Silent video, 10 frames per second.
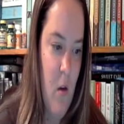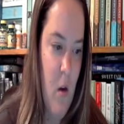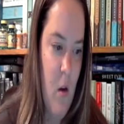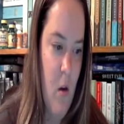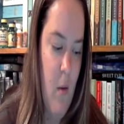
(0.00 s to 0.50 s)

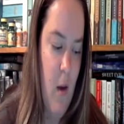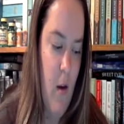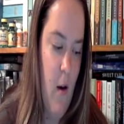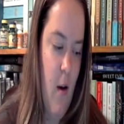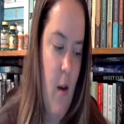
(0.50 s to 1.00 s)
I
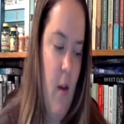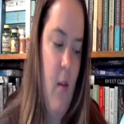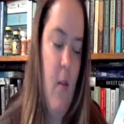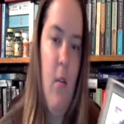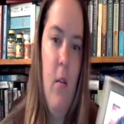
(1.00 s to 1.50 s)
got
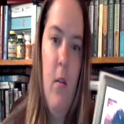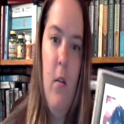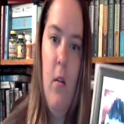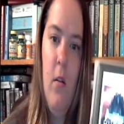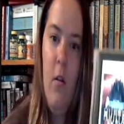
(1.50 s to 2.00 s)

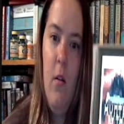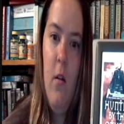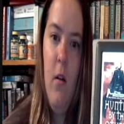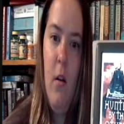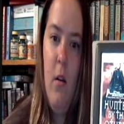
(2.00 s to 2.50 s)

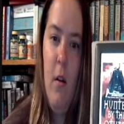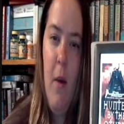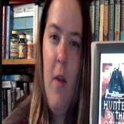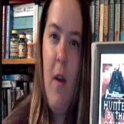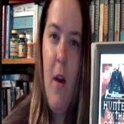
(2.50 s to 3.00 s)
Hunted
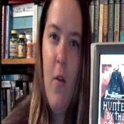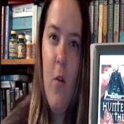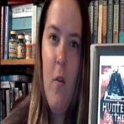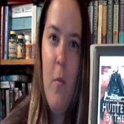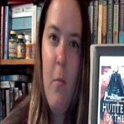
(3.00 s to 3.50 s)
by the
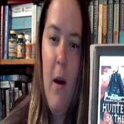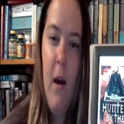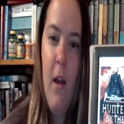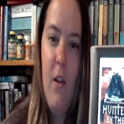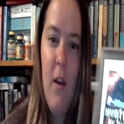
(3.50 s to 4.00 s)
Others
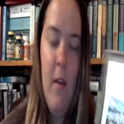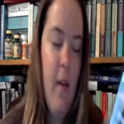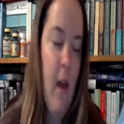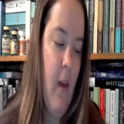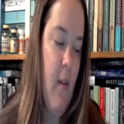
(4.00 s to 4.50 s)
by
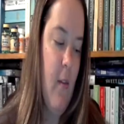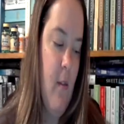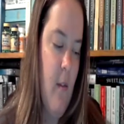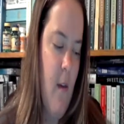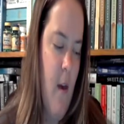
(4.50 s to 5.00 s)
Jess Haynes.